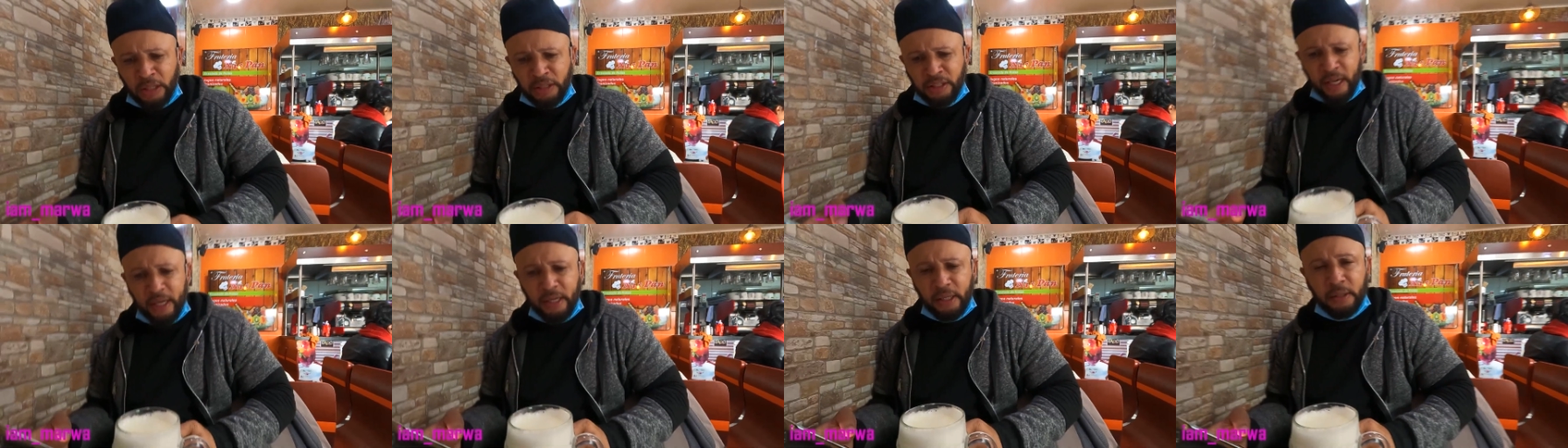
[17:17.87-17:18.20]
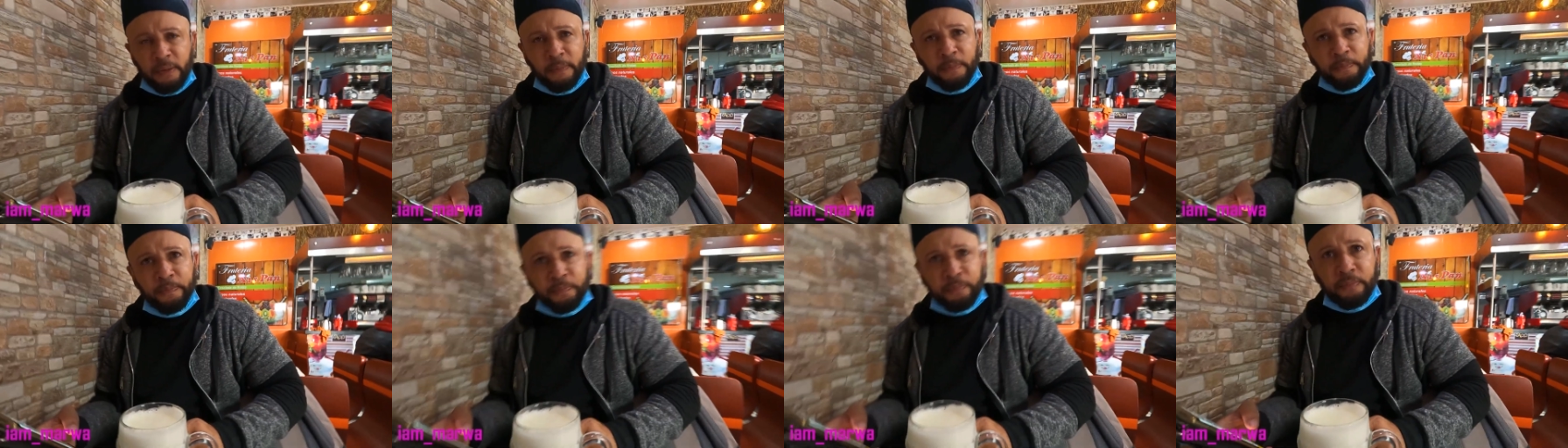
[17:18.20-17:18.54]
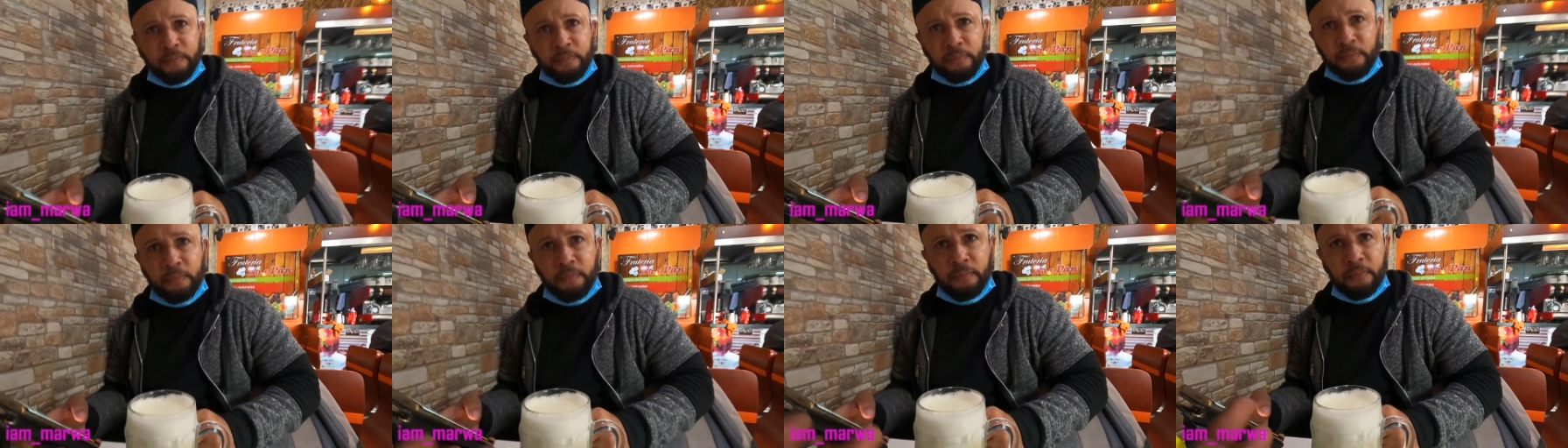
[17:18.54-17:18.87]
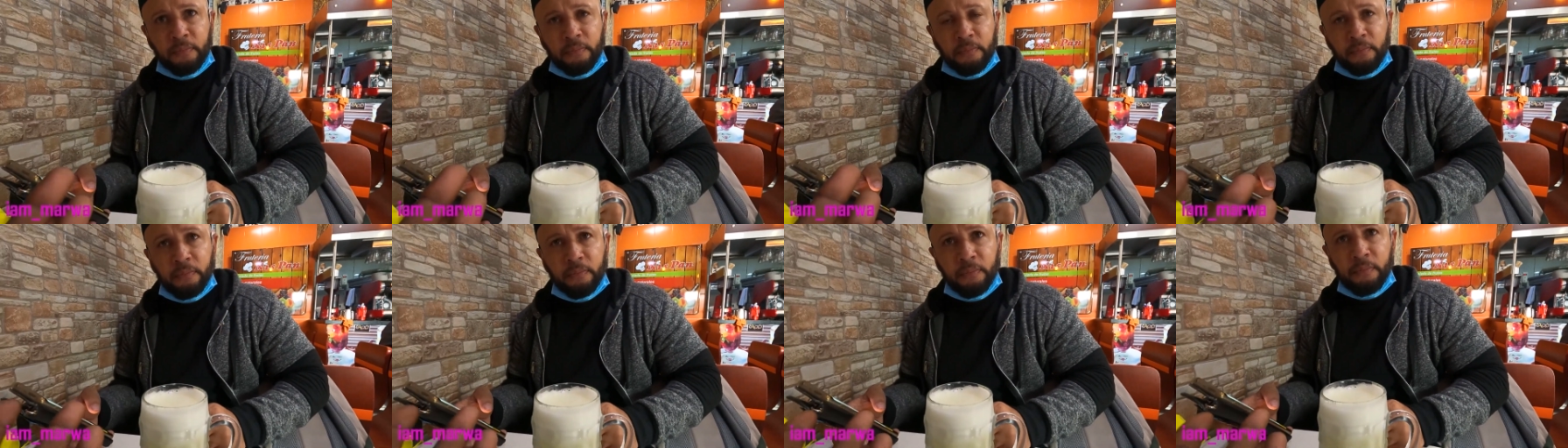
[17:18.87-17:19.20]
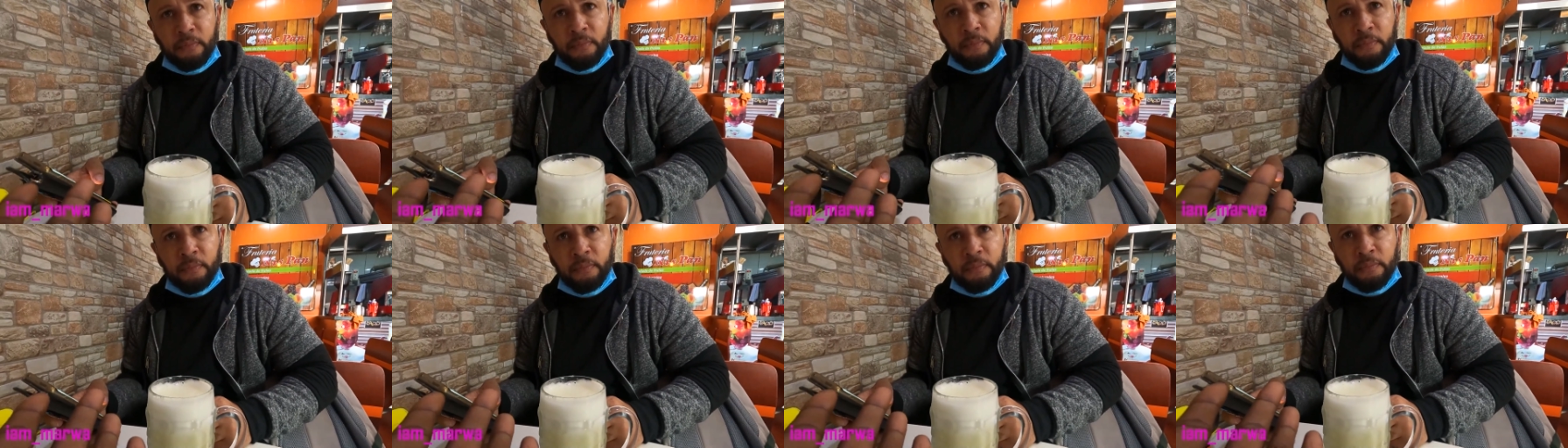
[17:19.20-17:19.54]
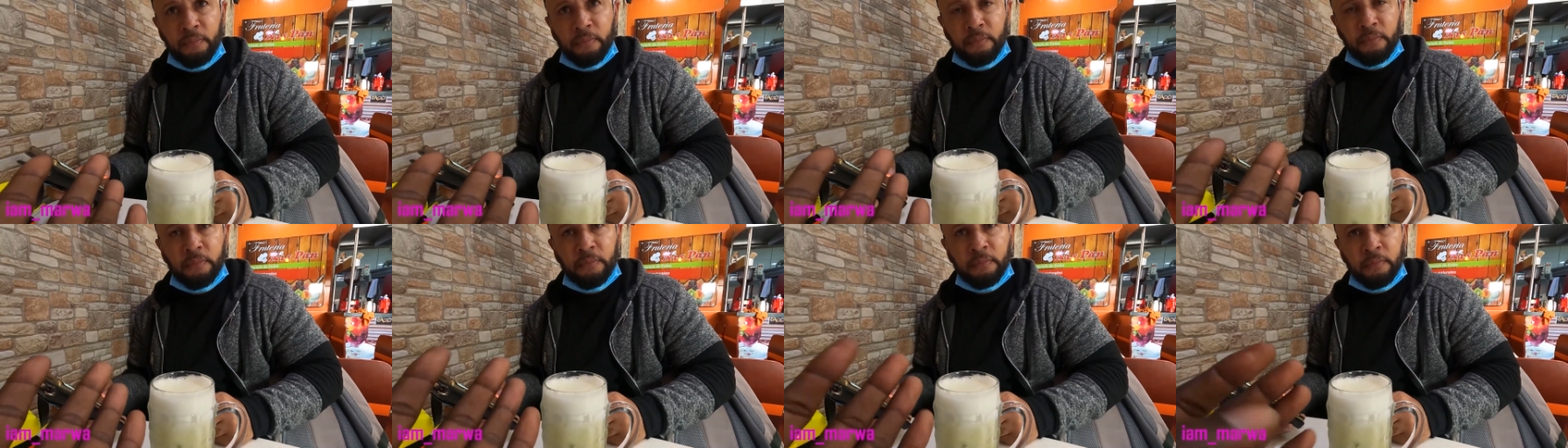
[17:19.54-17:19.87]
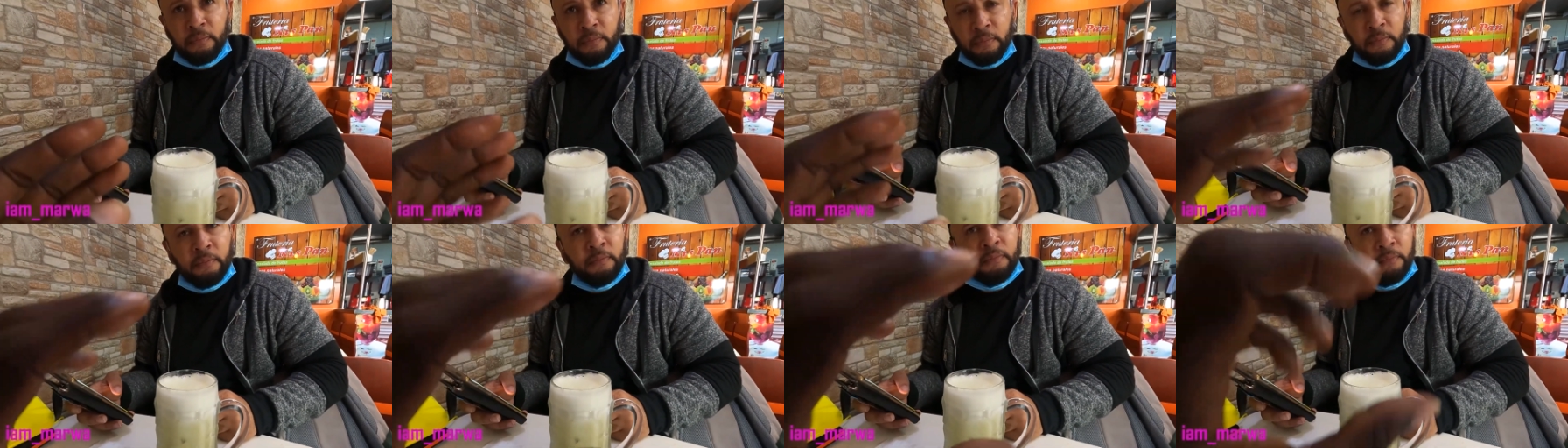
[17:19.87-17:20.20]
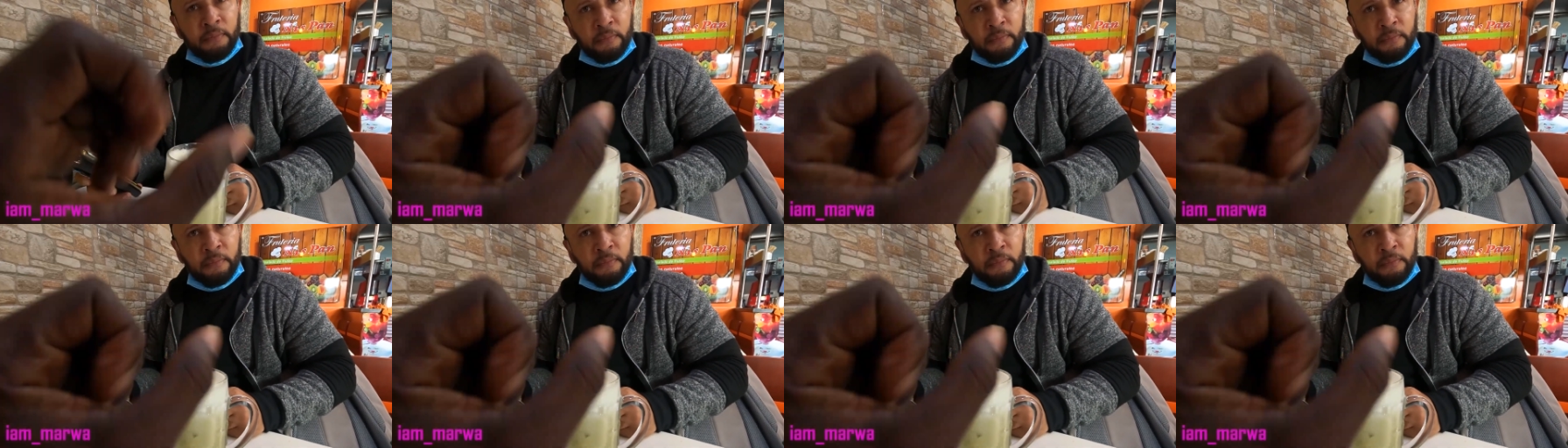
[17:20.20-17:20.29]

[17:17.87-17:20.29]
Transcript: No, like you can't find like natural fruits, like